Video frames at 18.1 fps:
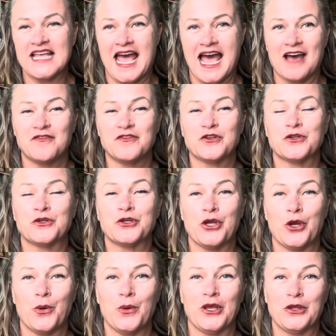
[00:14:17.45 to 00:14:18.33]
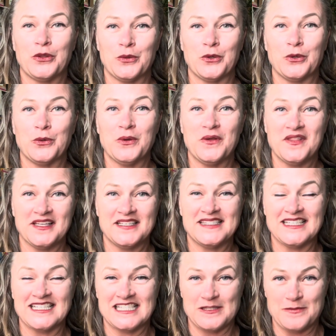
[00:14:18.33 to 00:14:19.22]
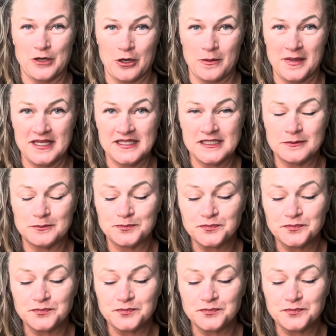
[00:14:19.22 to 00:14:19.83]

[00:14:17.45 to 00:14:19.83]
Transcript: after going through this experiment.